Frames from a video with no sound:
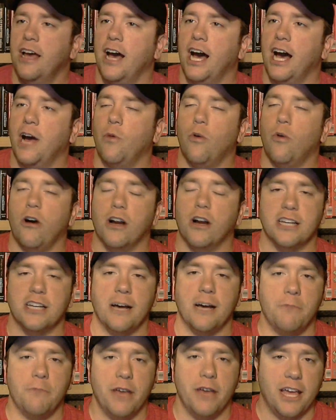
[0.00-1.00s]
I walked
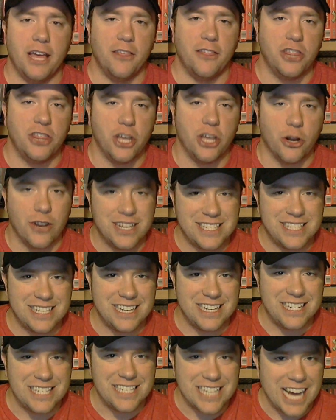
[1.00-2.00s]
up, and there is
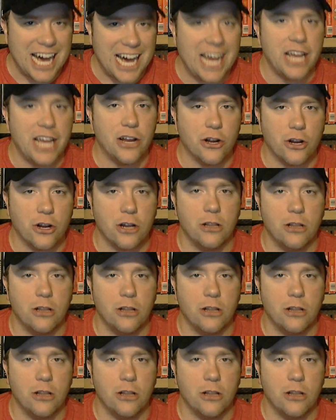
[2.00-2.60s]
an entire